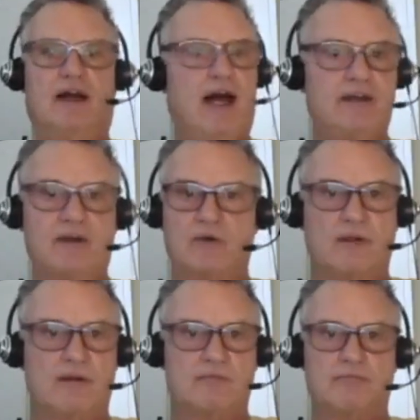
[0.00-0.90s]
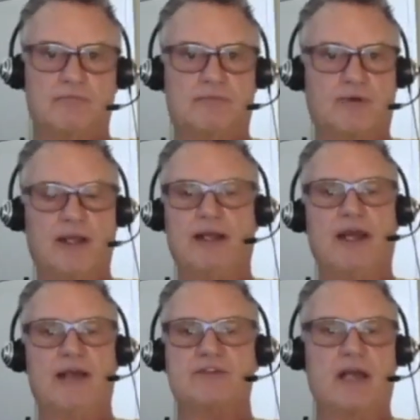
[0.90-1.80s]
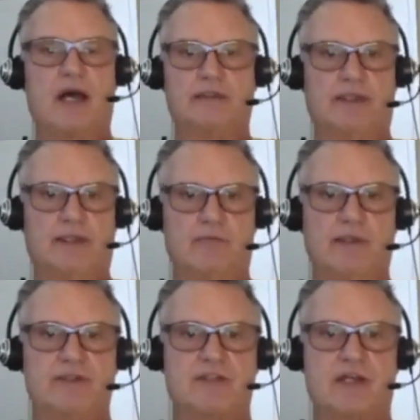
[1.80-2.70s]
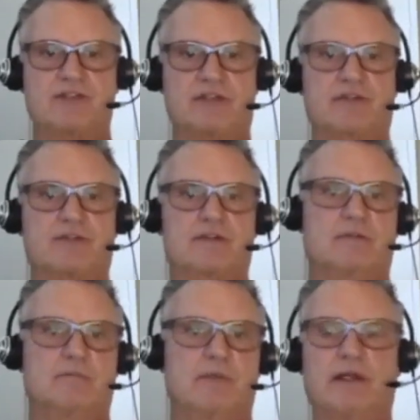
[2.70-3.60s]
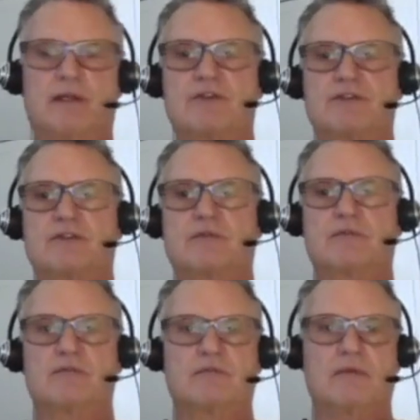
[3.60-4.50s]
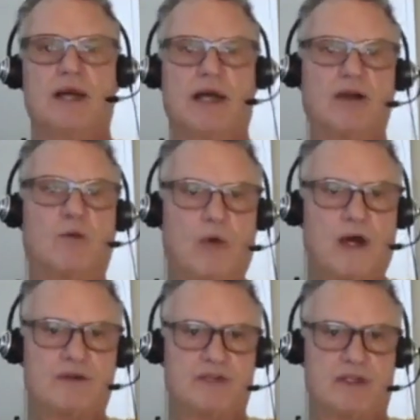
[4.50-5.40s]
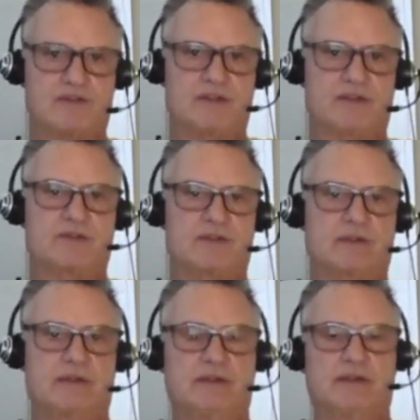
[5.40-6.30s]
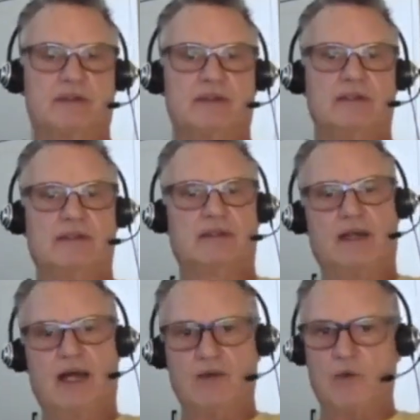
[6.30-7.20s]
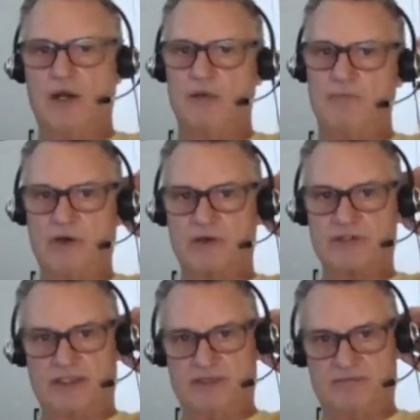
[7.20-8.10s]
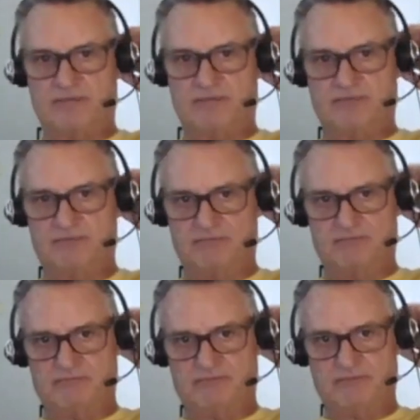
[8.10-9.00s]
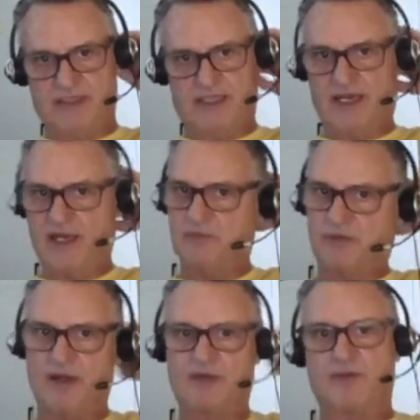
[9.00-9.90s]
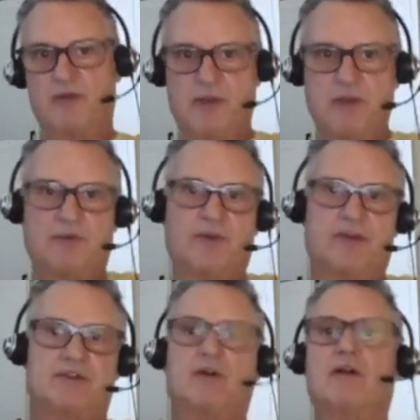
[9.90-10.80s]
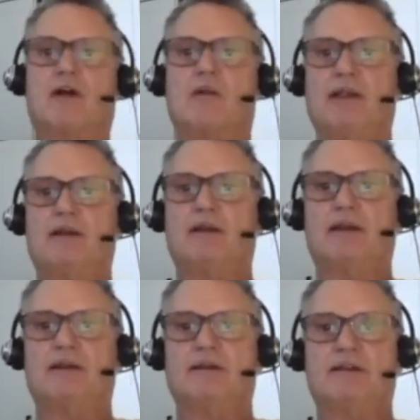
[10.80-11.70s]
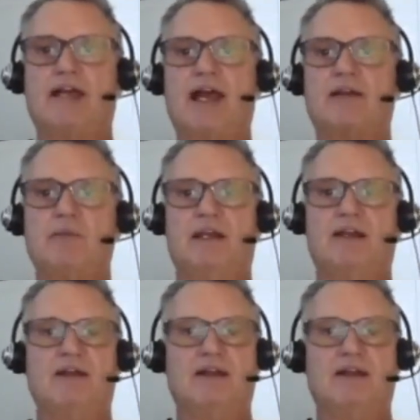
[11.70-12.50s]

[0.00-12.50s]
I don't pray and ask God to give me justice because I don't want justice. I want mercy. And I pray for the people that turn on me and attack me.